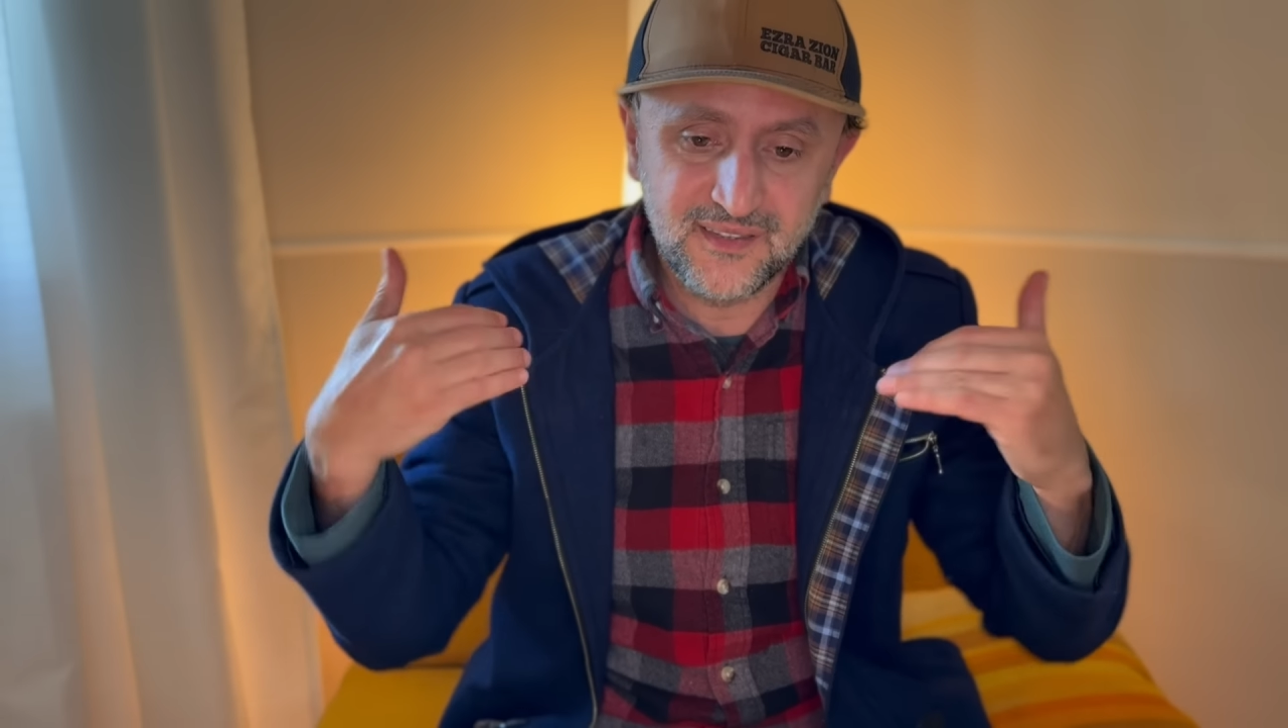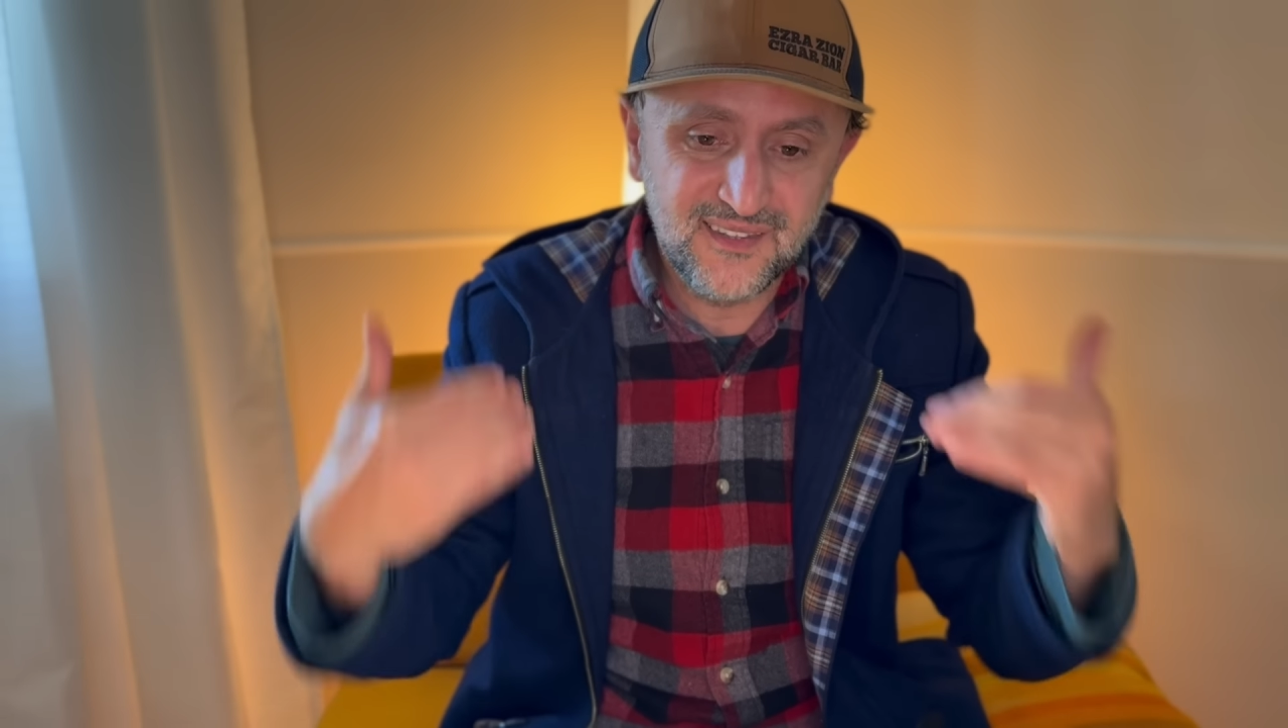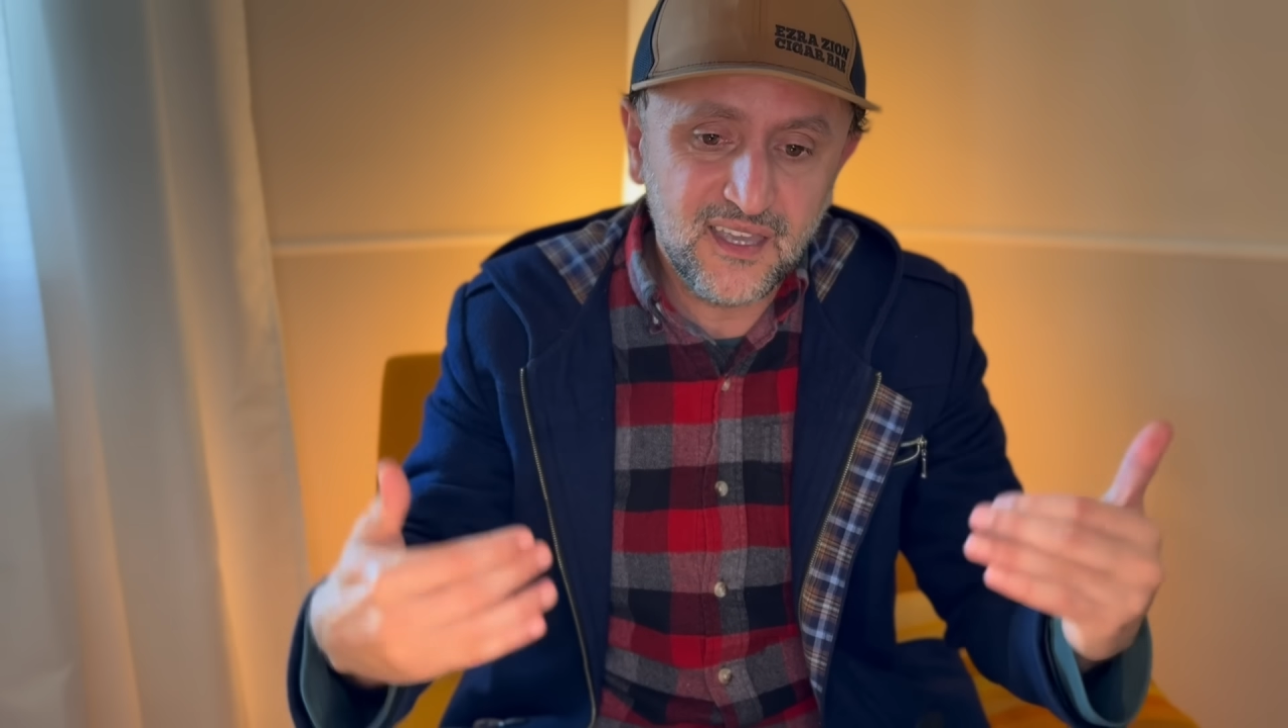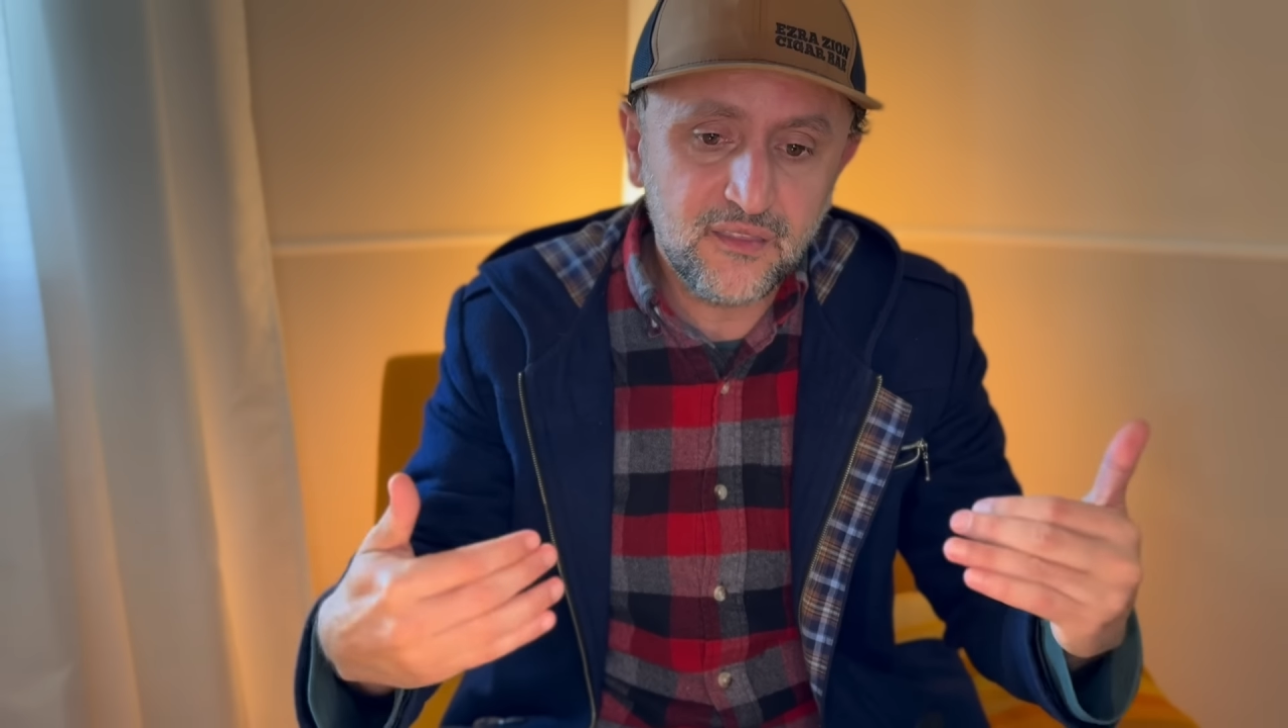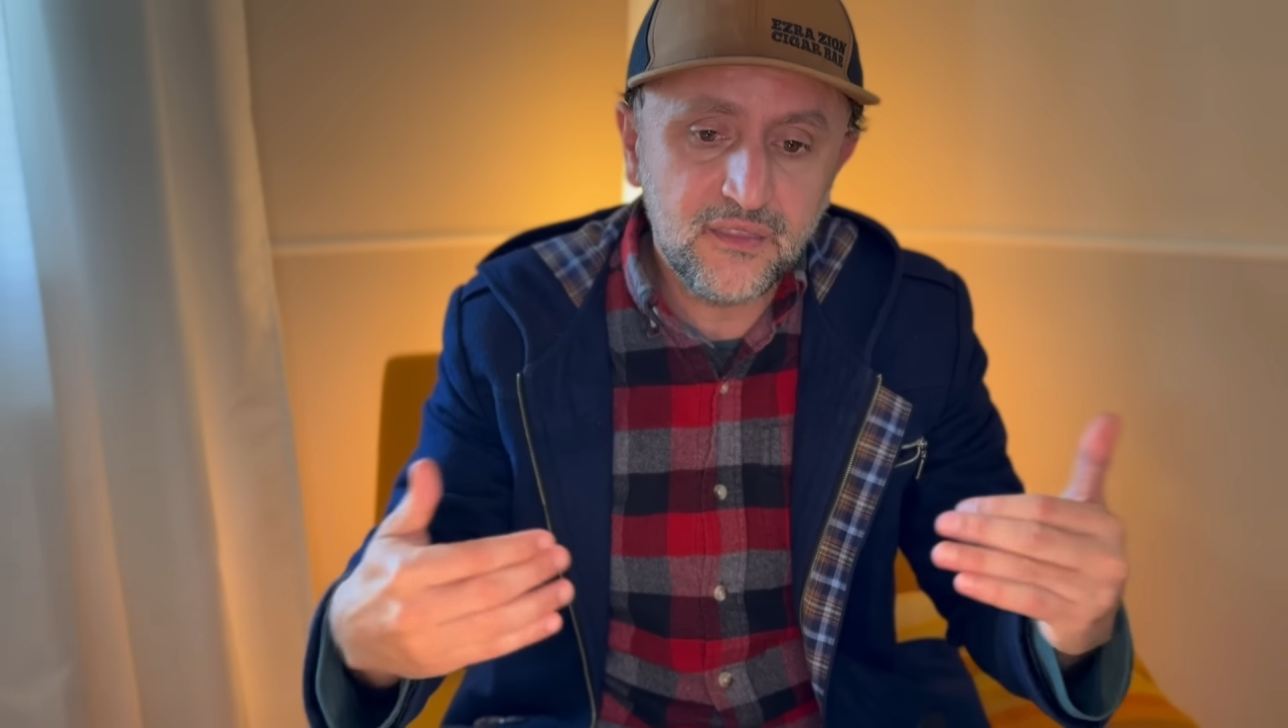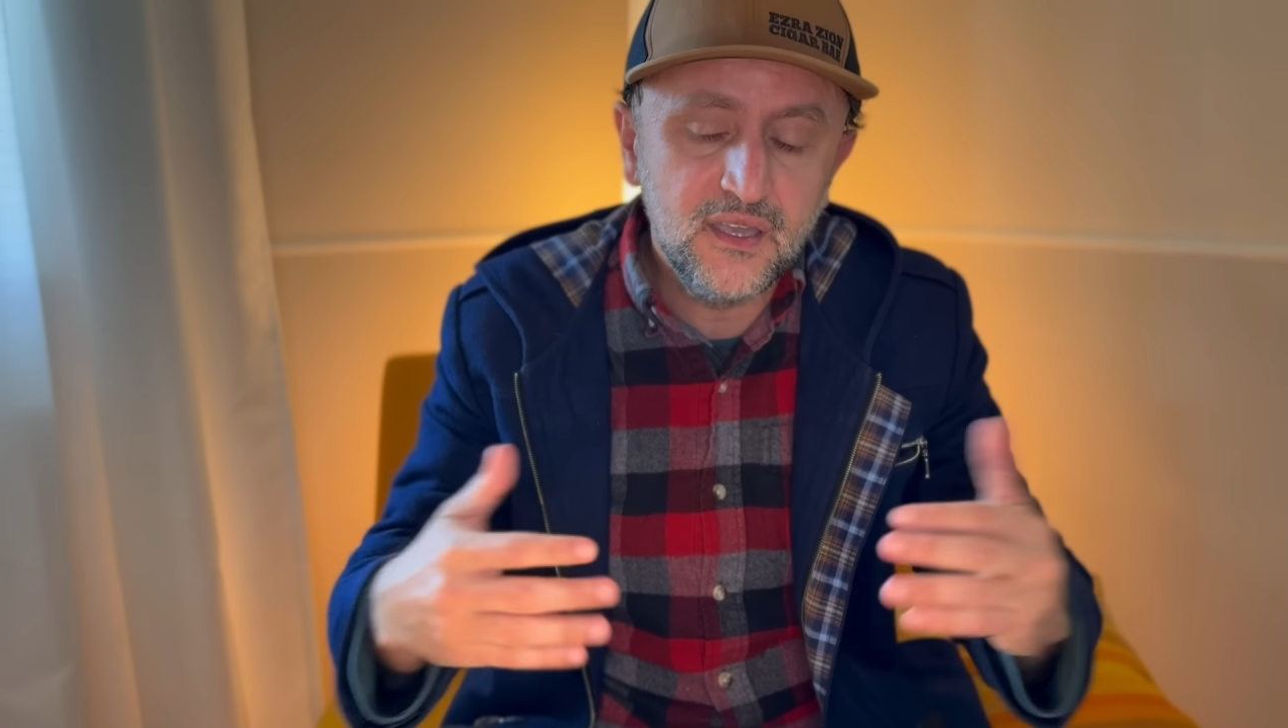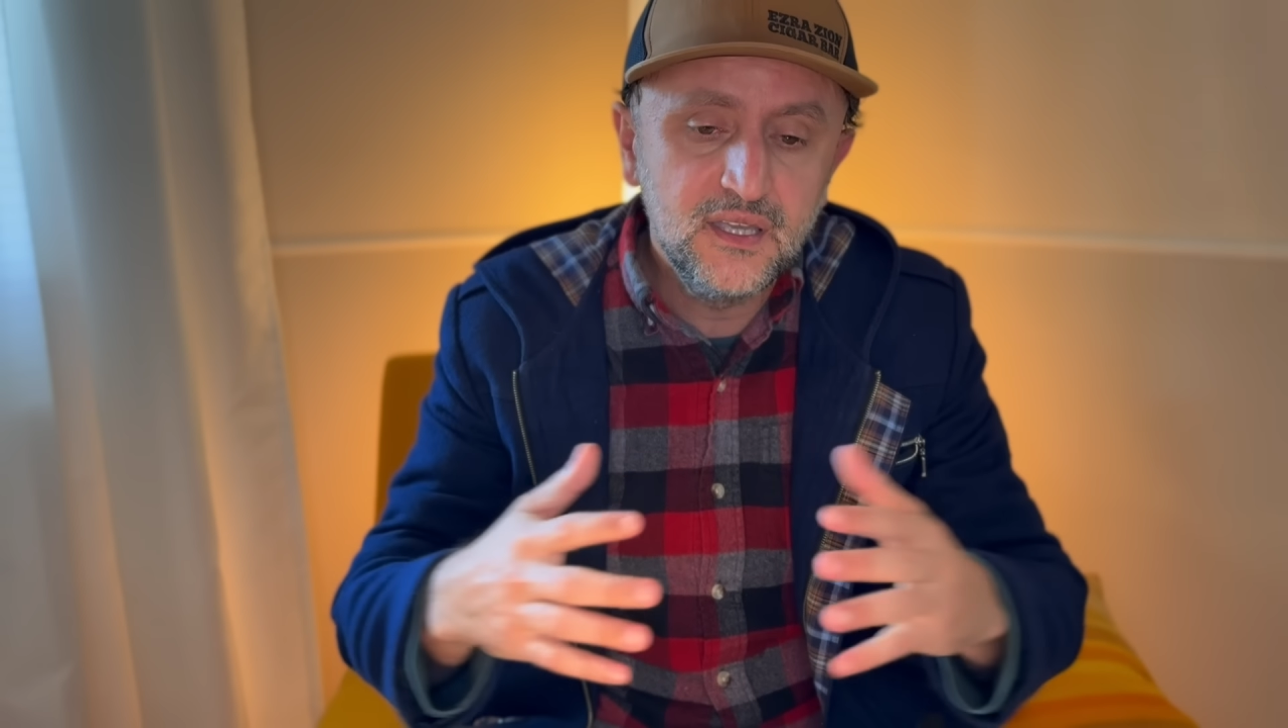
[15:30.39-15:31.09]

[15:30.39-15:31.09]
and death,